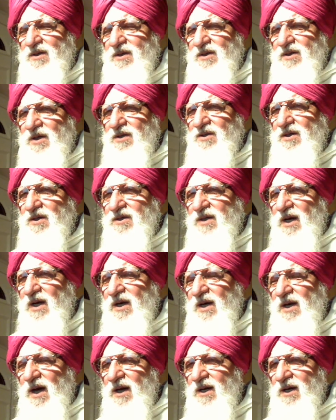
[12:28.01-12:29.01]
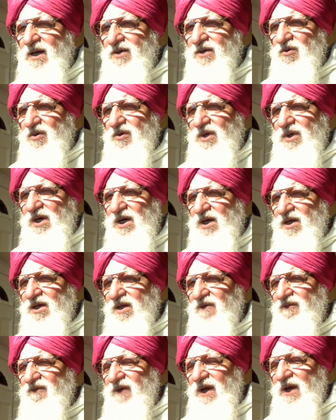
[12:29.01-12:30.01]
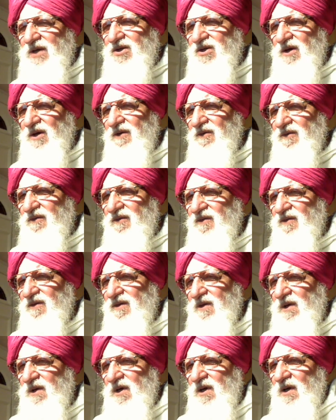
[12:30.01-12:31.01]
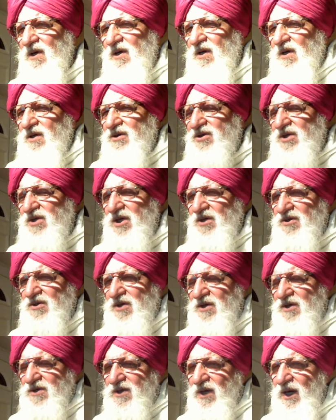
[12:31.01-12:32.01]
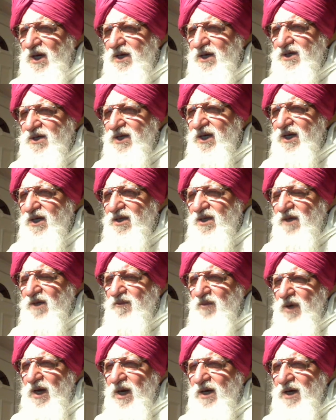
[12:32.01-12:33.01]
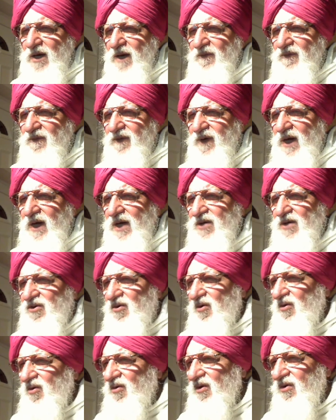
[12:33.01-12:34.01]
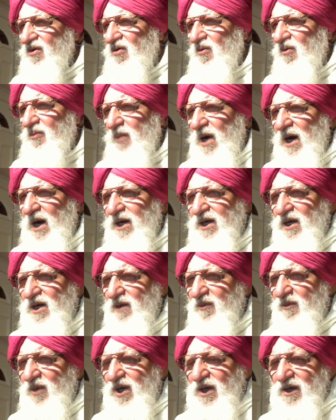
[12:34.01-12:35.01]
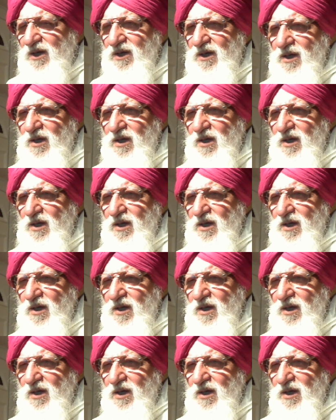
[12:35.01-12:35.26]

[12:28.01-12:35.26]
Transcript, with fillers: Jesus said, unless you eat the flesh of Jesus and drink the blood of Christ, you have no part in me.